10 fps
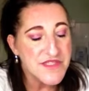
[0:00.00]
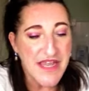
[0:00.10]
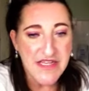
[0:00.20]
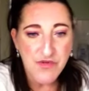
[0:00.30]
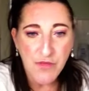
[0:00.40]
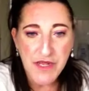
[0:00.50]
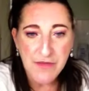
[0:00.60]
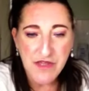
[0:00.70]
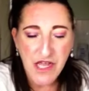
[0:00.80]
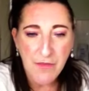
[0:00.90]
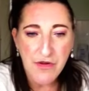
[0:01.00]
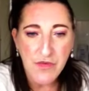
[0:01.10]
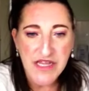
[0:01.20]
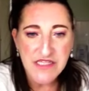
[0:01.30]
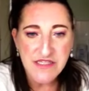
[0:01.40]
Takes probably a couple
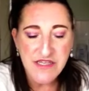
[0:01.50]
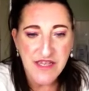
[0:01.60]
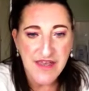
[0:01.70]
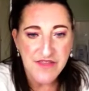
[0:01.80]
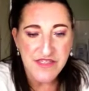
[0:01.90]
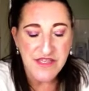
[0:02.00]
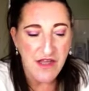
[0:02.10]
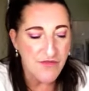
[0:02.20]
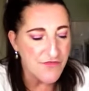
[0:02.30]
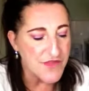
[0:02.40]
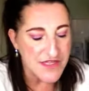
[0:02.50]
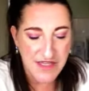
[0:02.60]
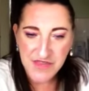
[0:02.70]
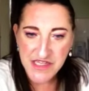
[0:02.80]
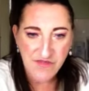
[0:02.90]
of weeks to get the stuff. I
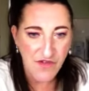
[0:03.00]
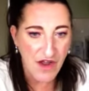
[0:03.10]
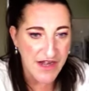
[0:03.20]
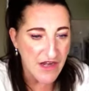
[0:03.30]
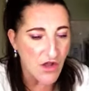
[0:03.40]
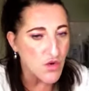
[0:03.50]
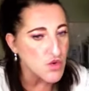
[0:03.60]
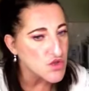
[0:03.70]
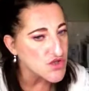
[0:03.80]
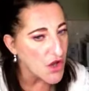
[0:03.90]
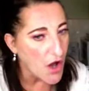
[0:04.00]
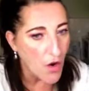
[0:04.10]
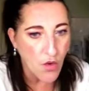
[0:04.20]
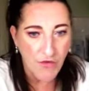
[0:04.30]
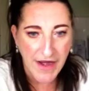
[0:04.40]
said, that's fine. I ordered the
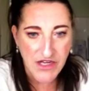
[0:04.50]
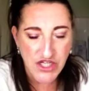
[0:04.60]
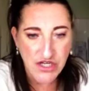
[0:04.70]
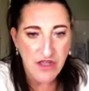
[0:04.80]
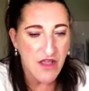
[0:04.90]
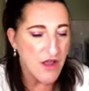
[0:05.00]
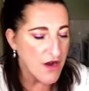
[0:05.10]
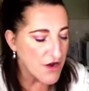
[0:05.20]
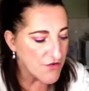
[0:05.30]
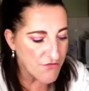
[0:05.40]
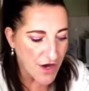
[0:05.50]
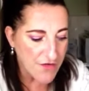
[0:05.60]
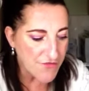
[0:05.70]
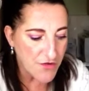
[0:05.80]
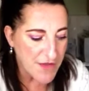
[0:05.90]
whole range,
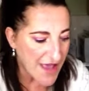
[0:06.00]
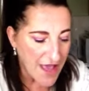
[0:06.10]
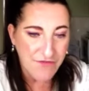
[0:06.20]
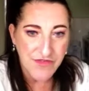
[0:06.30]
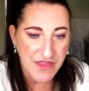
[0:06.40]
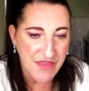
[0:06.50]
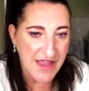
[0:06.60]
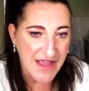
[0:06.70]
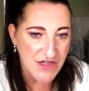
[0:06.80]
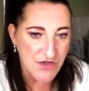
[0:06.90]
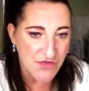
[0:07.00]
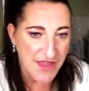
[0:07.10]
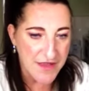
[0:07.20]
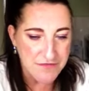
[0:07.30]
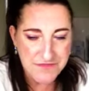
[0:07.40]
right, from everything they had on
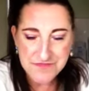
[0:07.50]
that.